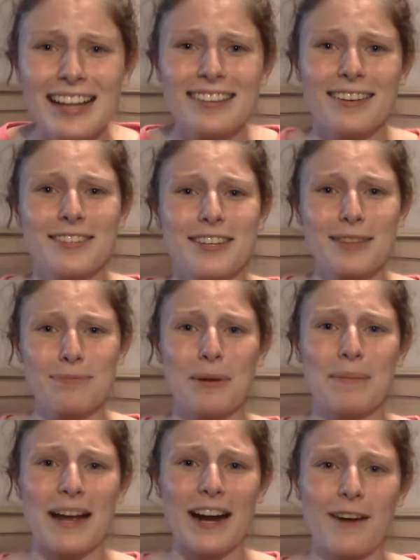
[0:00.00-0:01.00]
So just
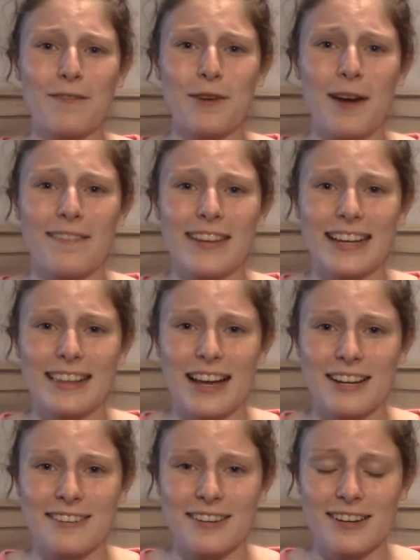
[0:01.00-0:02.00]
prepare if you have any
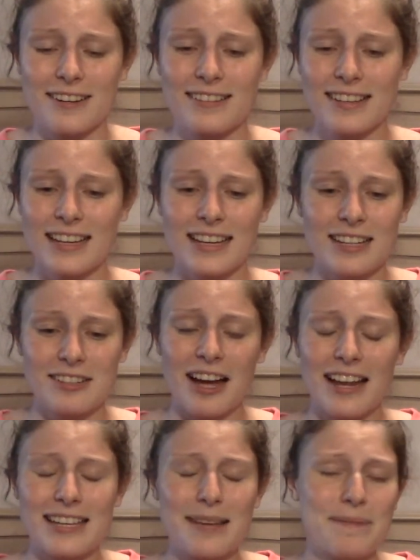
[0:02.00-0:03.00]
lectures.
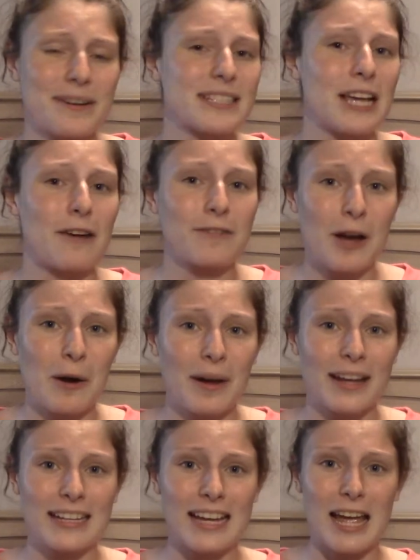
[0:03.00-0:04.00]
Try to keep yourself
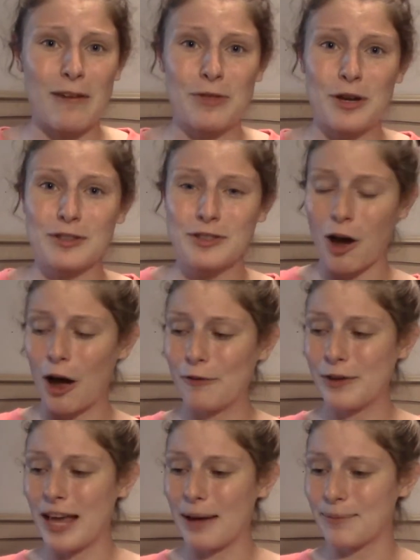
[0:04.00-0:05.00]
going. If there's
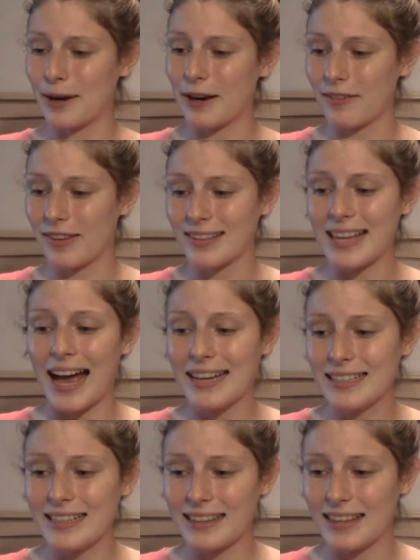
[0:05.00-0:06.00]
coffee at breakfast, I
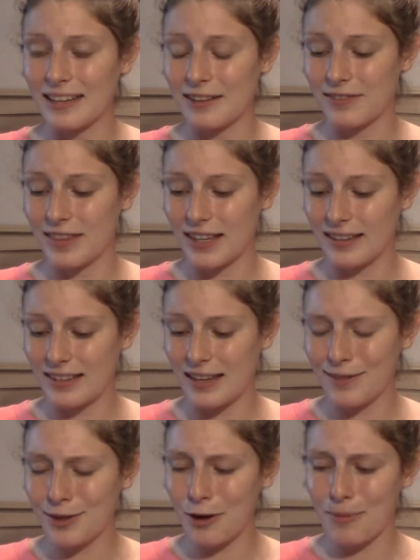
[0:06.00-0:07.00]
didn't think of this.
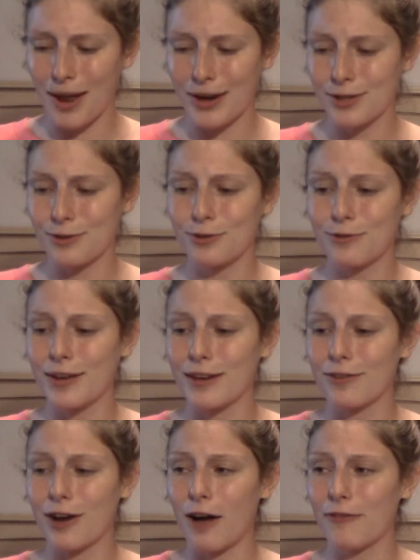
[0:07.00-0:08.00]
Even though I'm not a huge fan
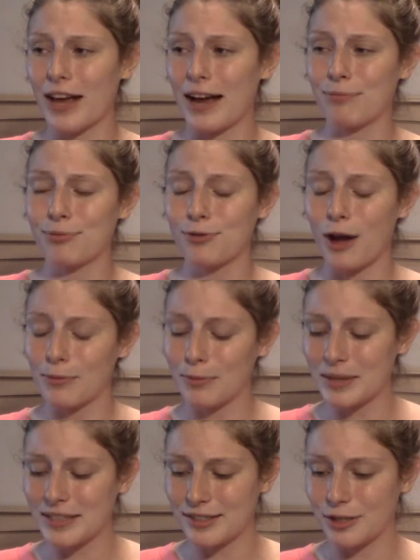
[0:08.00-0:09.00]
of coffee, I
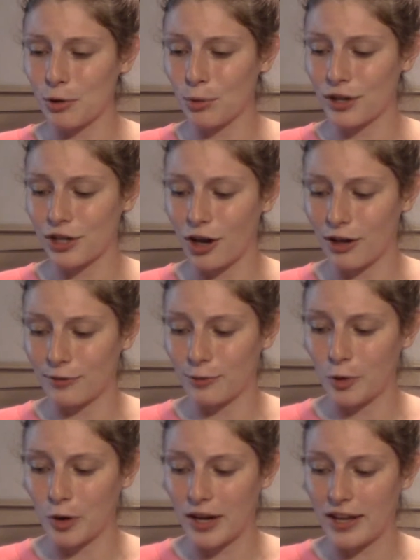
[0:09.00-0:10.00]
probably still would have gone
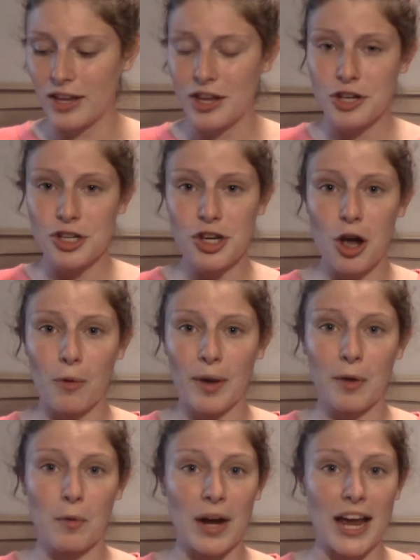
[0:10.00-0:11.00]
for it
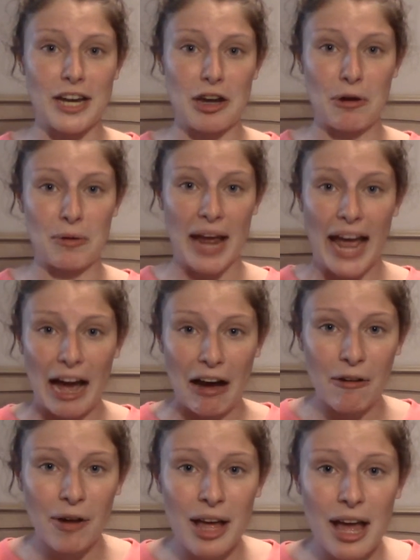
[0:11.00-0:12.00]
knowing what I know
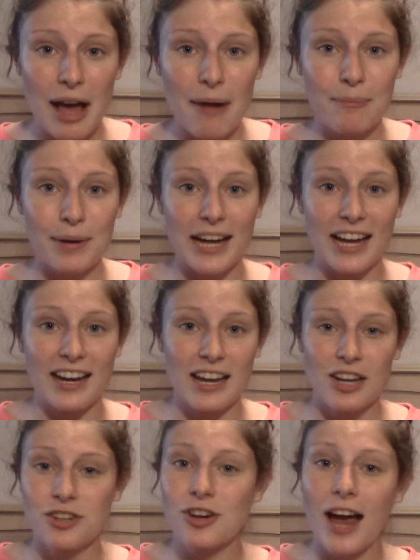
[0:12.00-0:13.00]
now. But
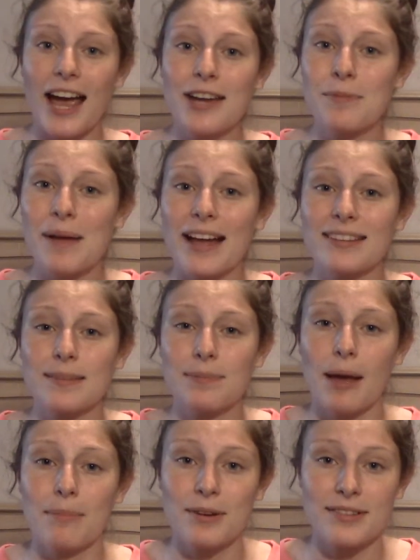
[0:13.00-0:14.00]
try your best to
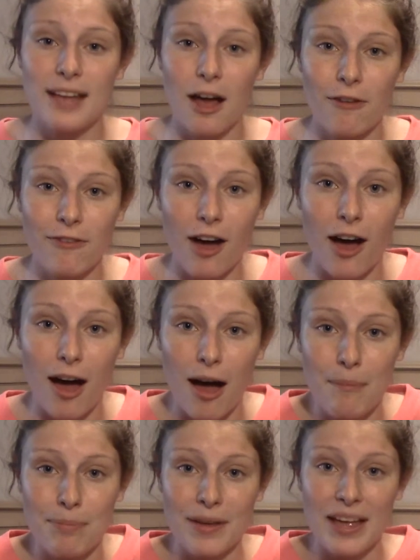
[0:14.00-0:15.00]
pep yourself
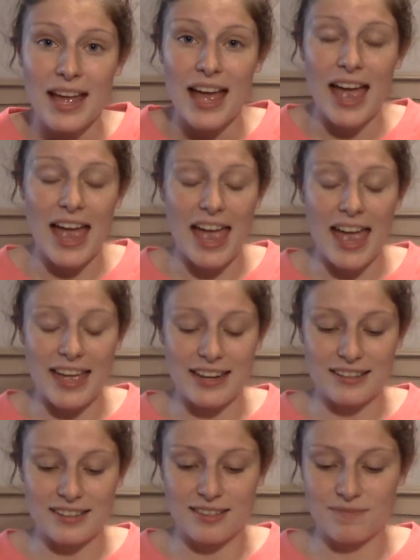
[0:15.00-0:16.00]
up
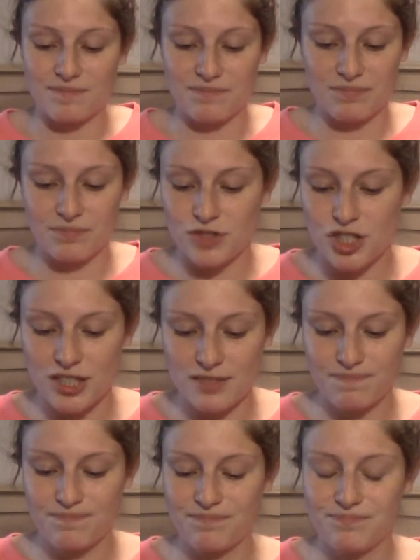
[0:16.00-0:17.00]
and just
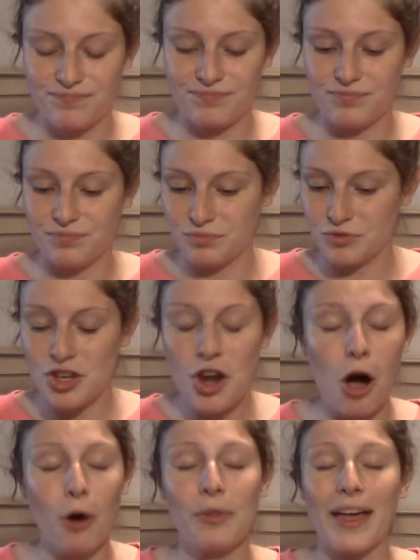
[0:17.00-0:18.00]

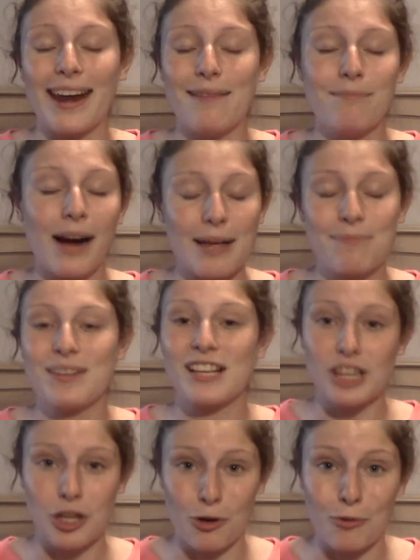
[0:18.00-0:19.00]
know that it might be a
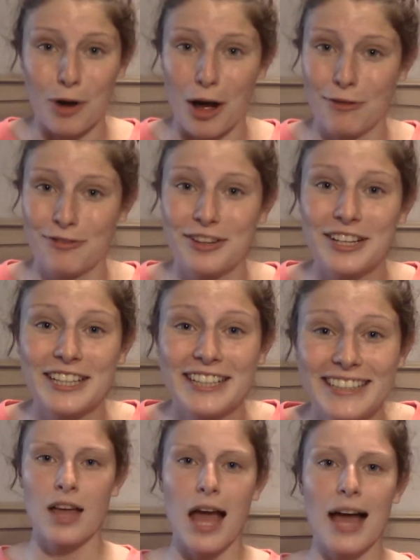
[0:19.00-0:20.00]
little rough.
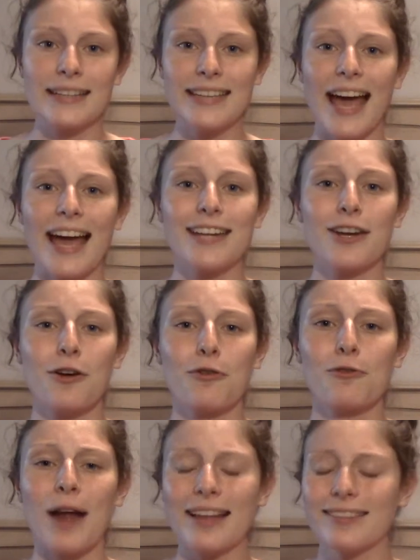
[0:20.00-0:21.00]
Again,
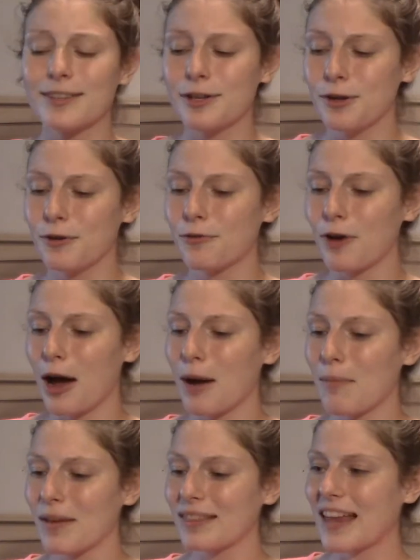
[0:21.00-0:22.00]
rescued
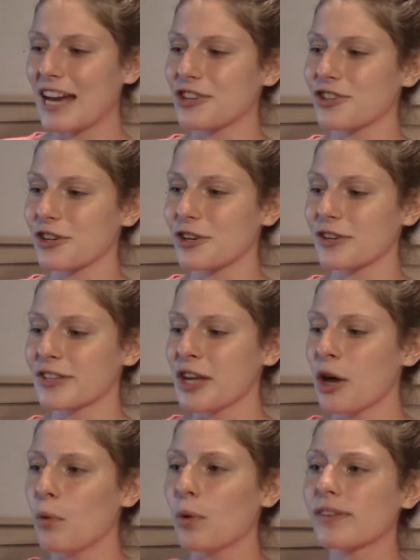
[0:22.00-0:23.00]
from lectures
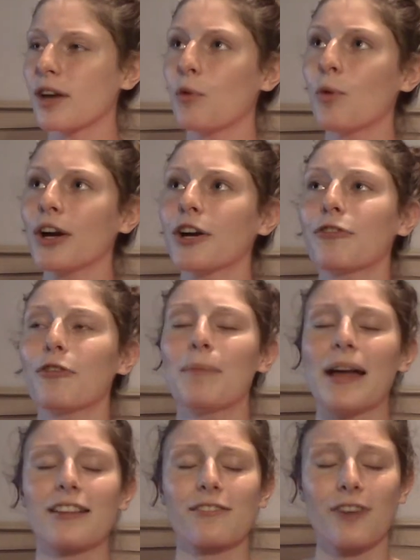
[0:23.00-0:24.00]
was a wonderful
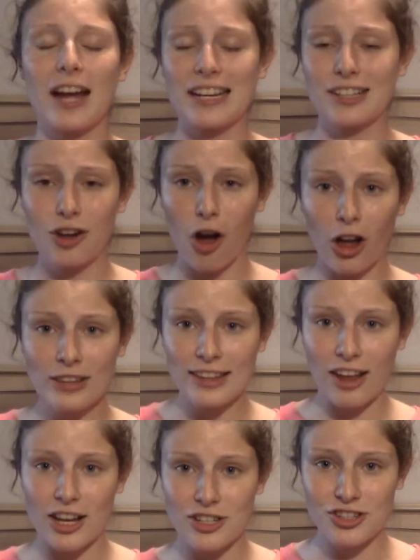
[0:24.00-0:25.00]
best friend called
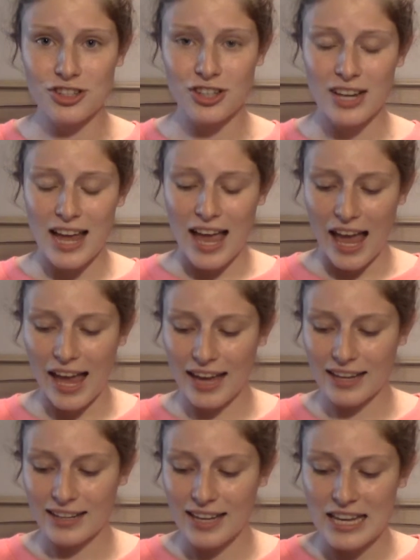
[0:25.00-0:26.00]
lunch,
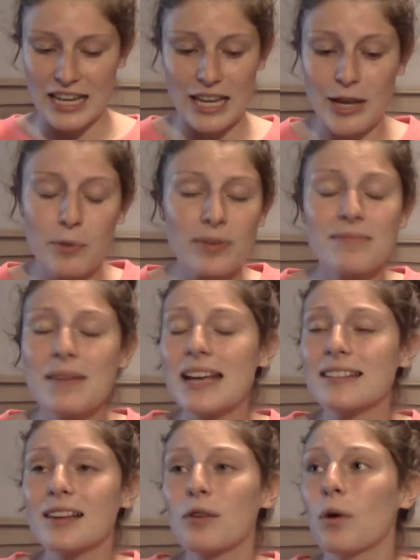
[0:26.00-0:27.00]
and it was
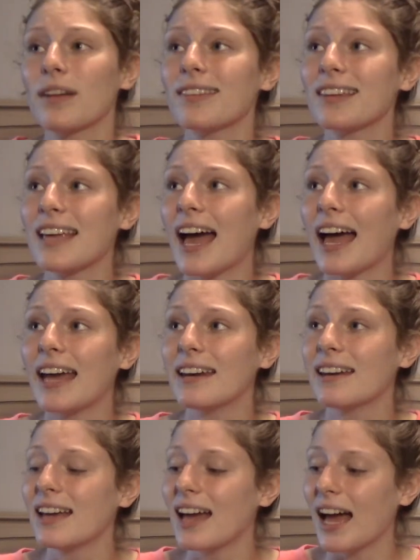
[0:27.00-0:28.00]
amazing once
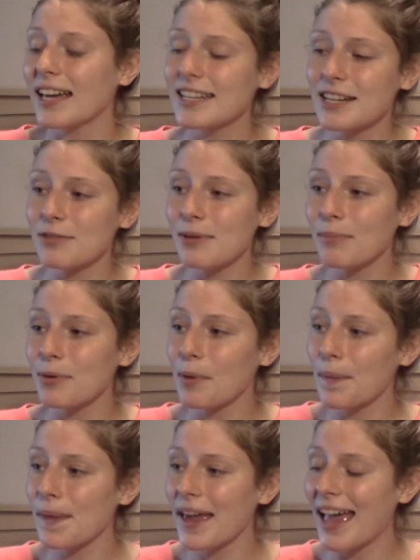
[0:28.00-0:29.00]
again. I can't remember
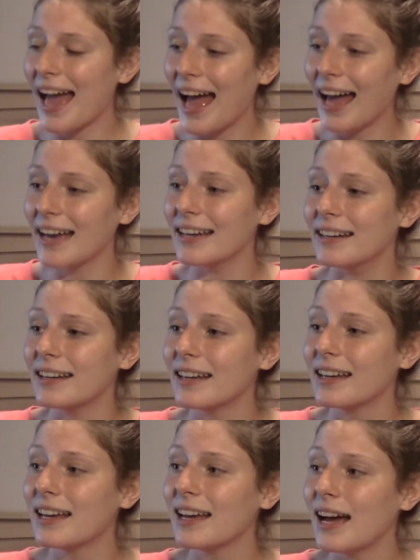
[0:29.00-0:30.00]
what they had.
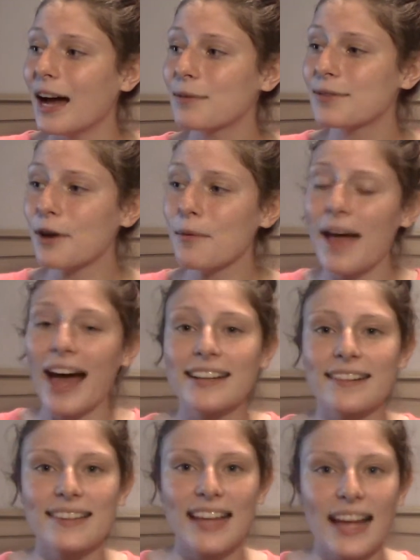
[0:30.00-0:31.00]
I'm so mad
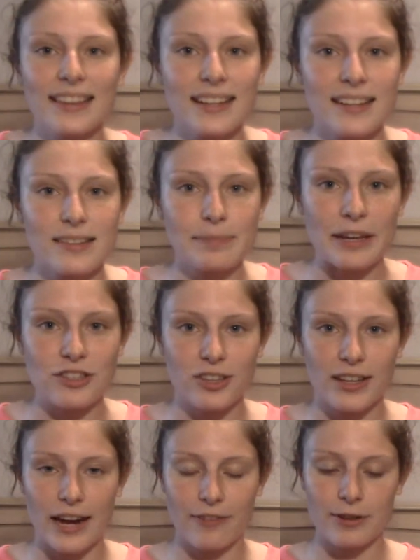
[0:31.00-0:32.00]
because they had like a
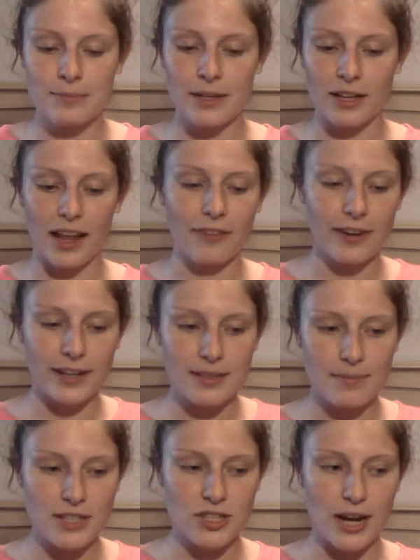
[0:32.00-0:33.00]
special at every meal. I forgot to
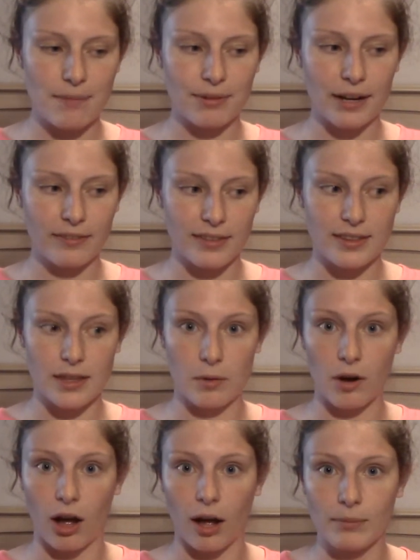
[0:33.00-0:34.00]
mention at breakfast there
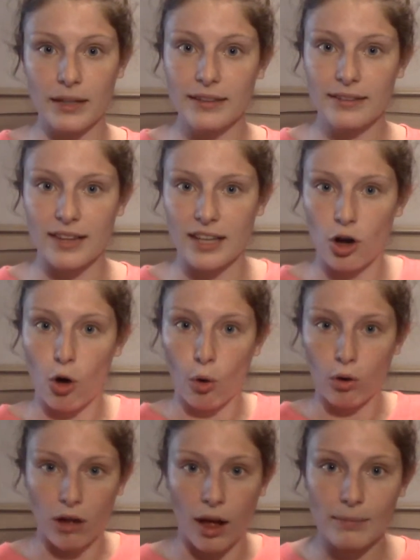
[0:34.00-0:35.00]
were omelets, like a
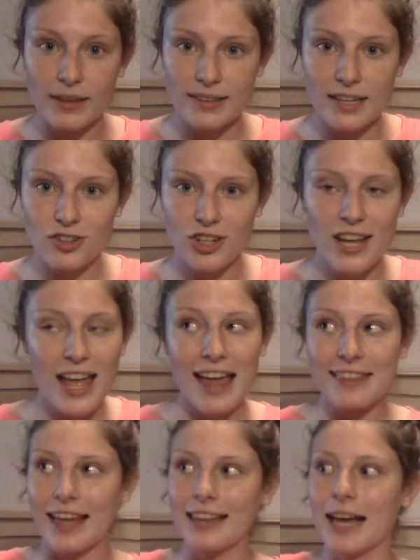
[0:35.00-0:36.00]
whole omelet station.
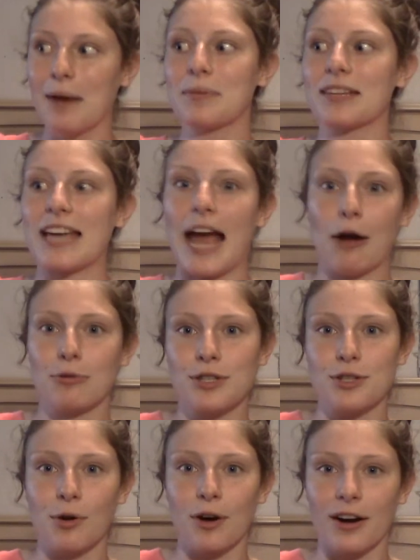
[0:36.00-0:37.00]
That line was like out the
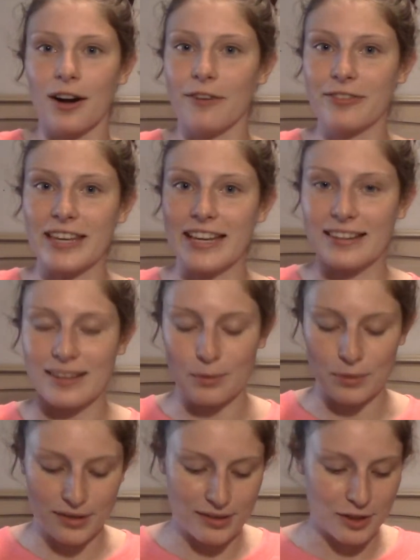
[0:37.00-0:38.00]
door of kids. It
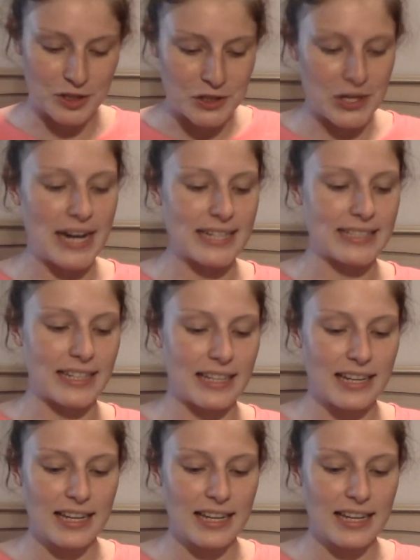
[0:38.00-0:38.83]
was crazy.